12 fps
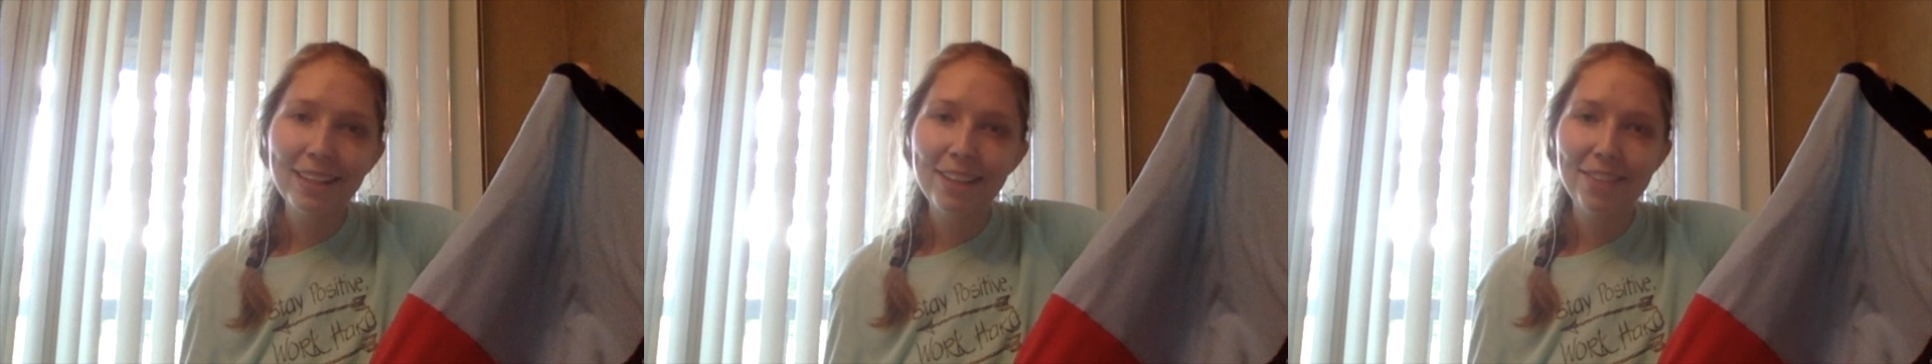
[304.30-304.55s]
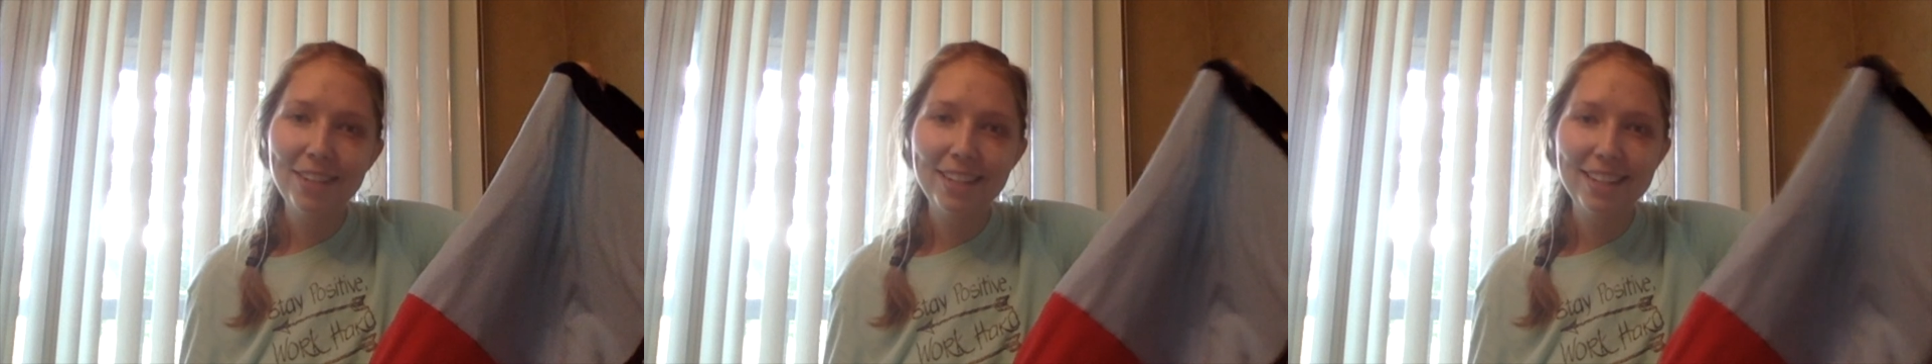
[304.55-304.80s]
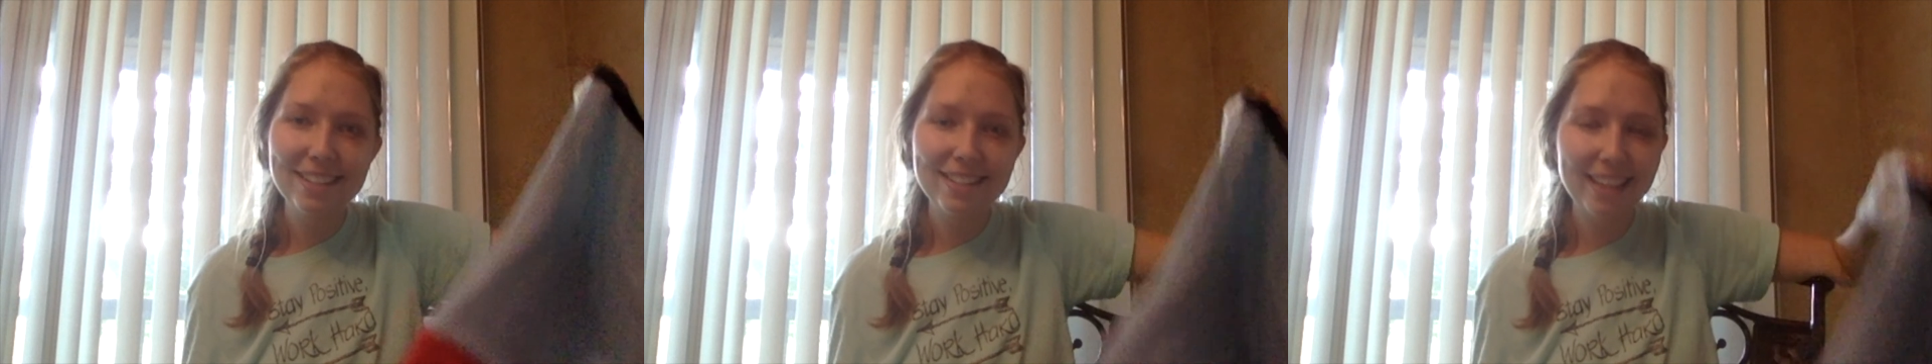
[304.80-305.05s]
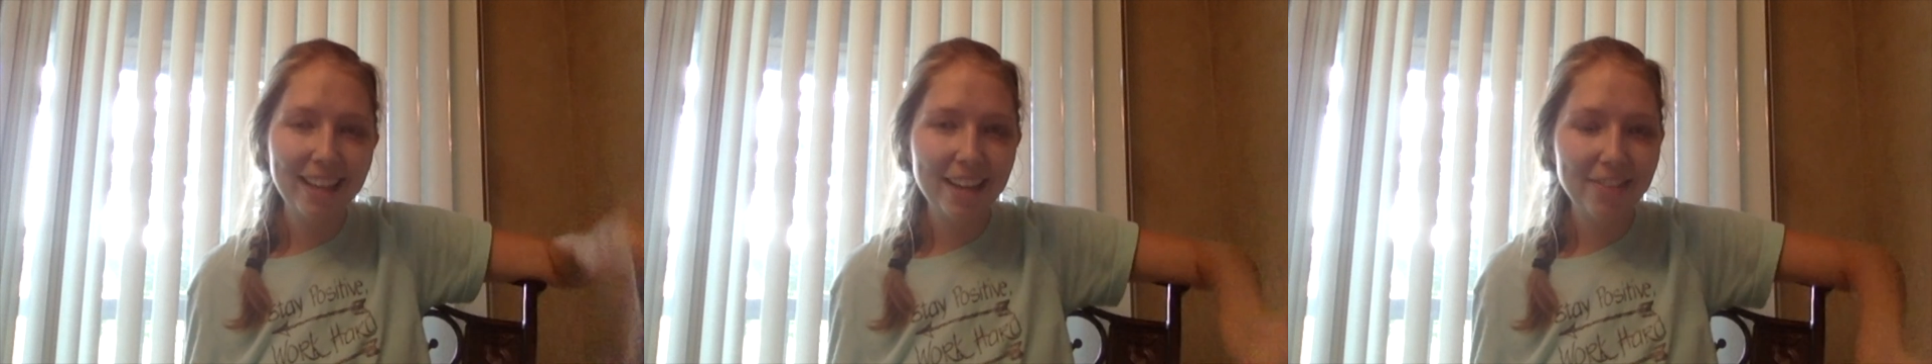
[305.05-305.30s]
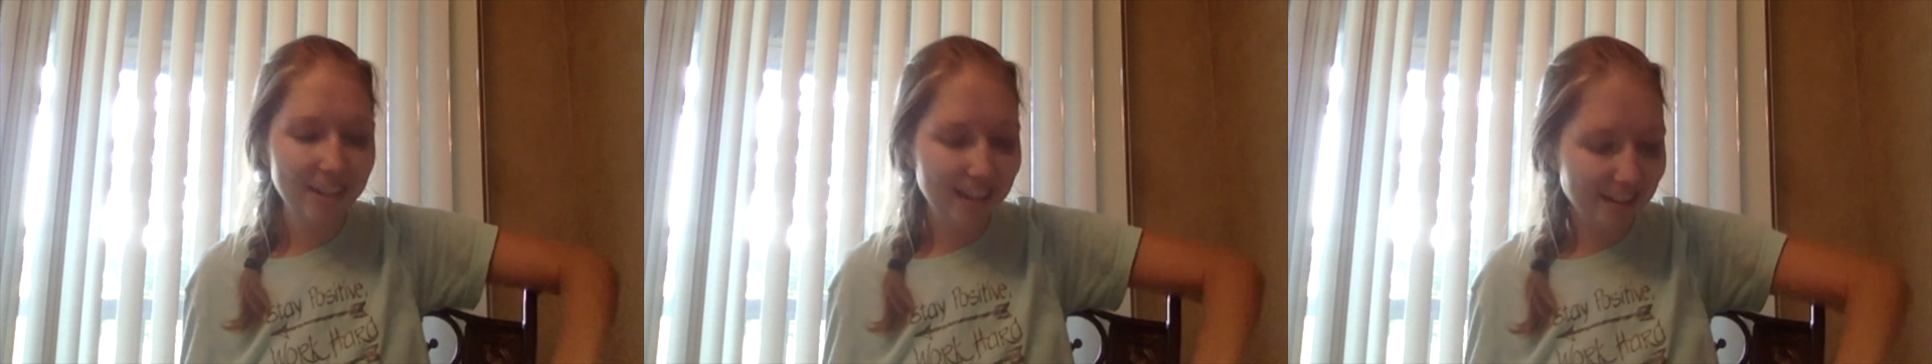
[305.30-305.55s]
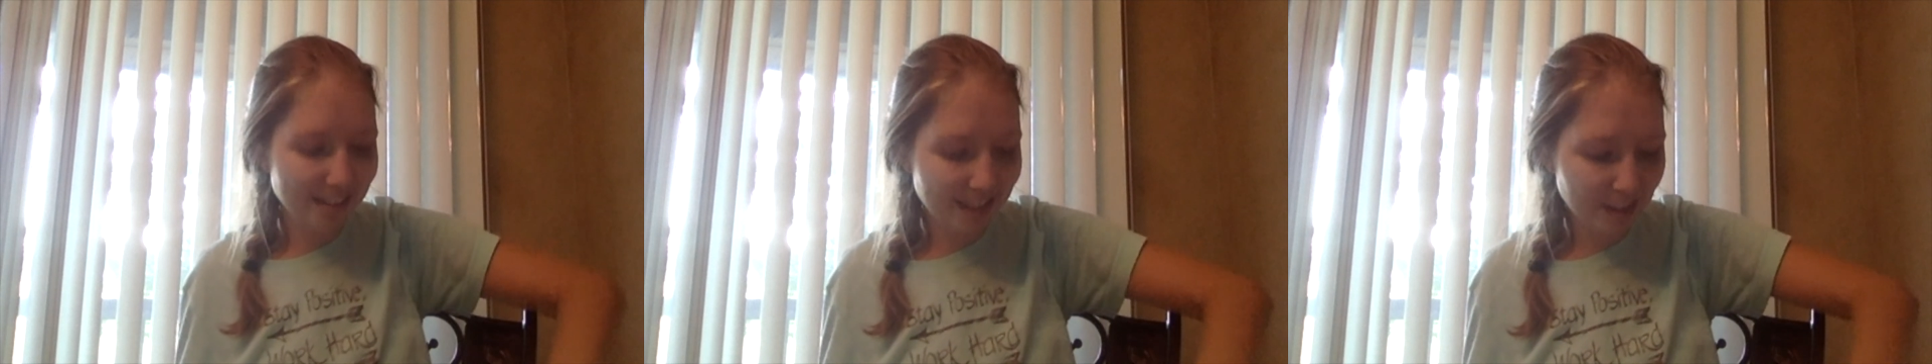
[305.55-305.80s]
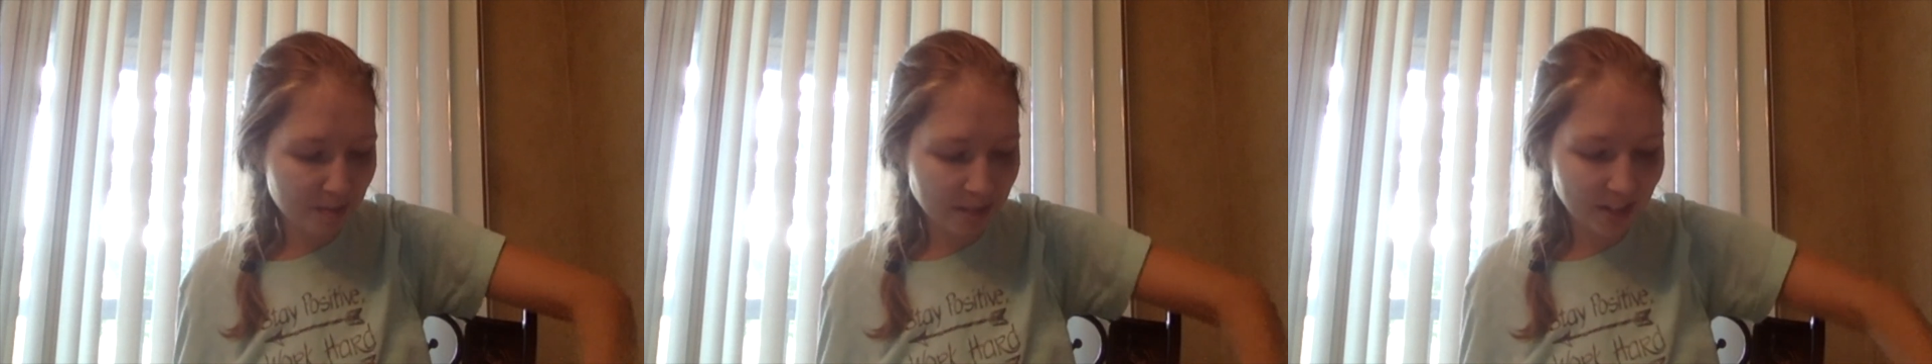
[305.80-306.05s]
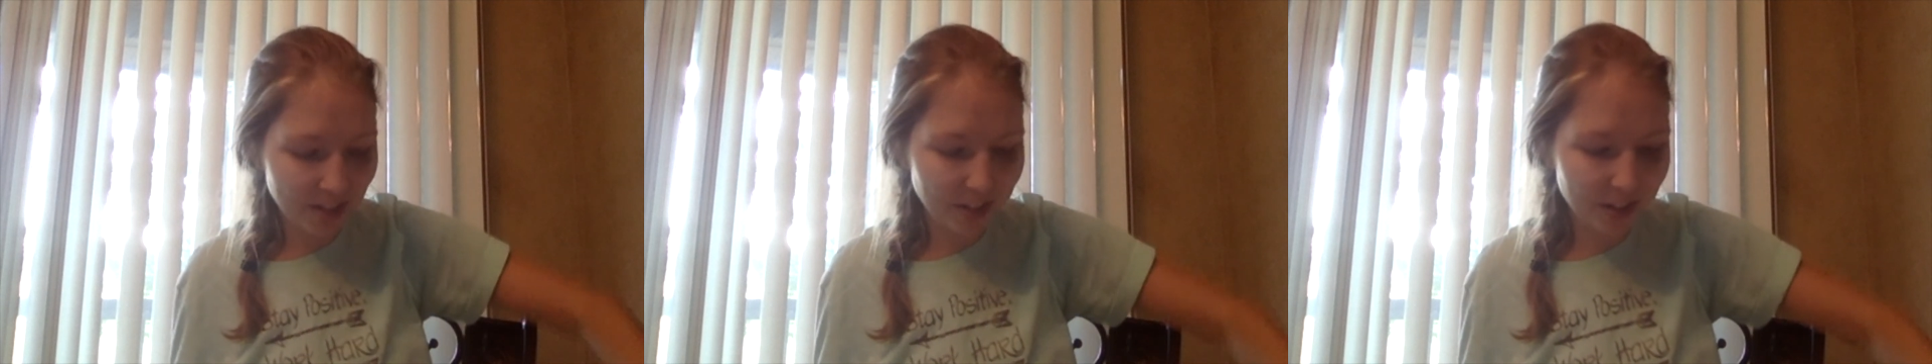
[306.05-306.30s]
living an easy life right now since my
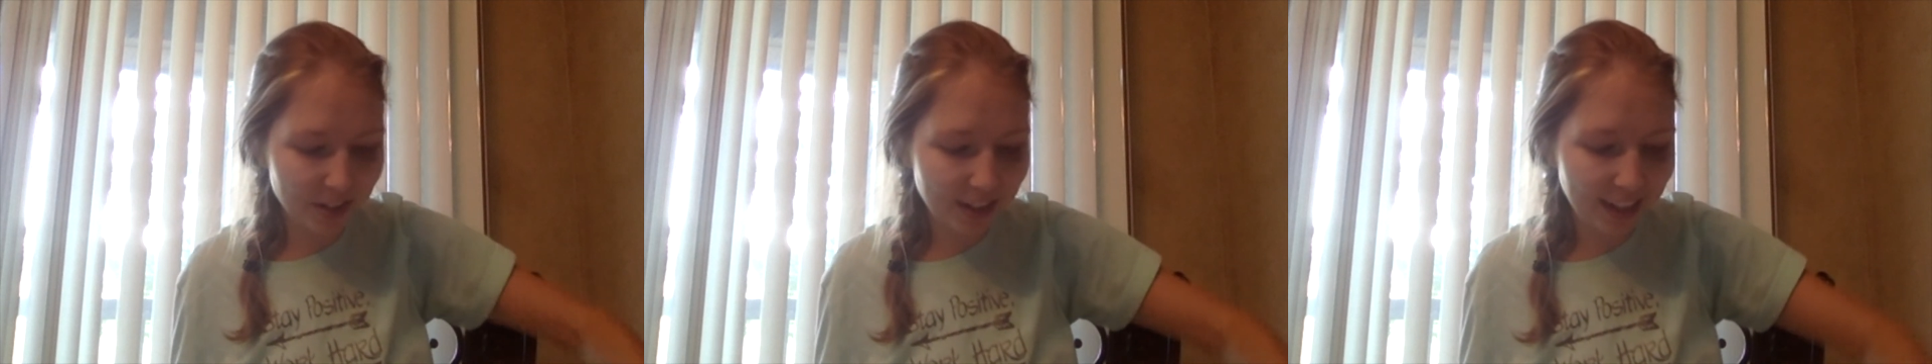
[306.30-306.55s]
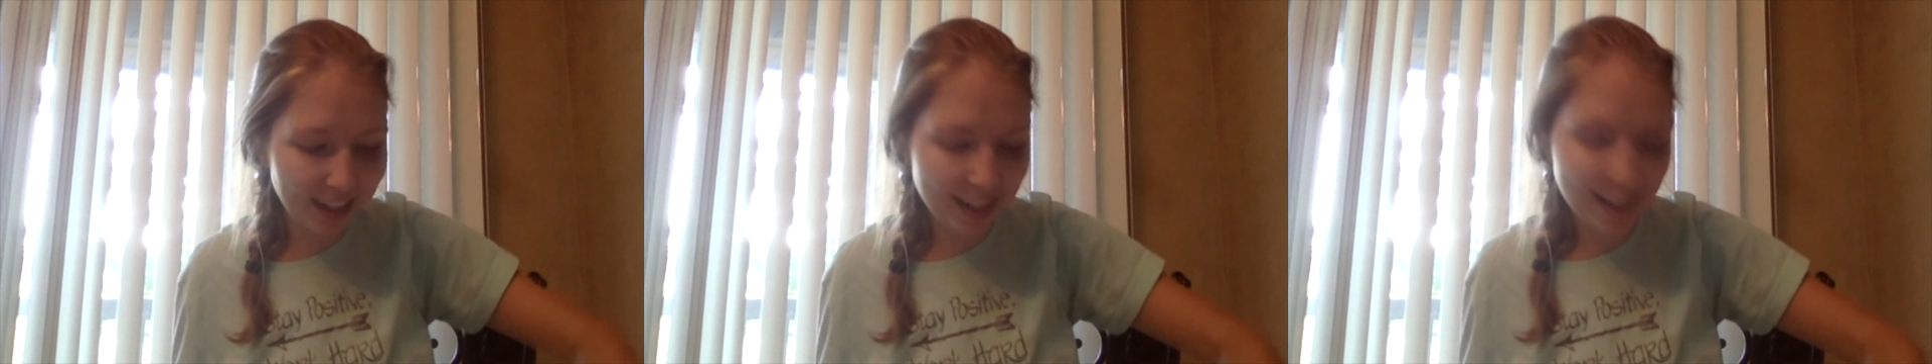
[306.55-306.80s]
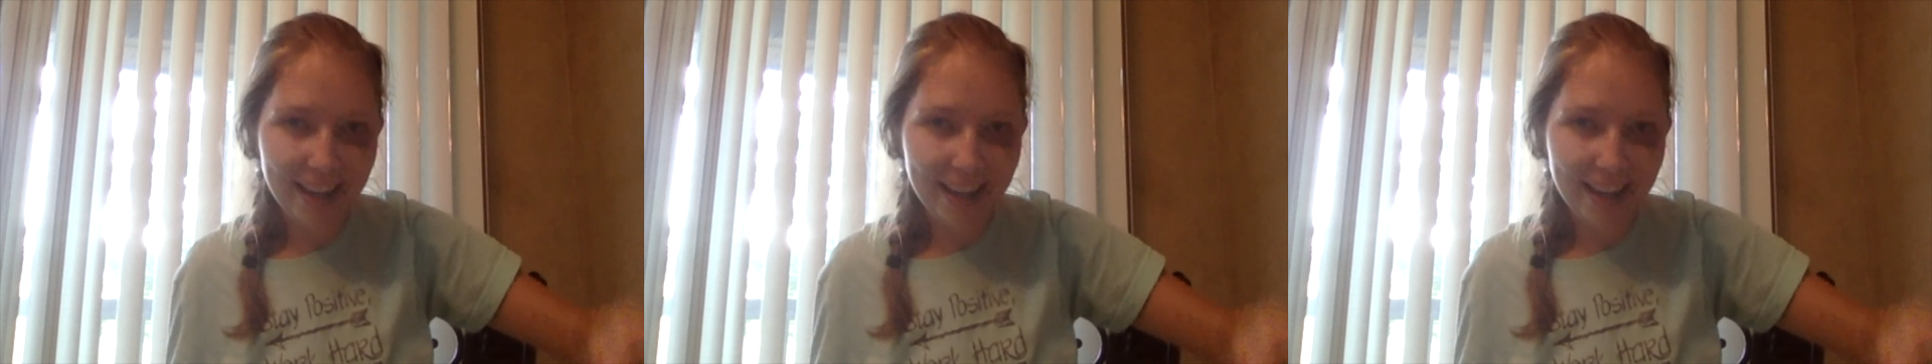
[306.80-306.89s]
surgery.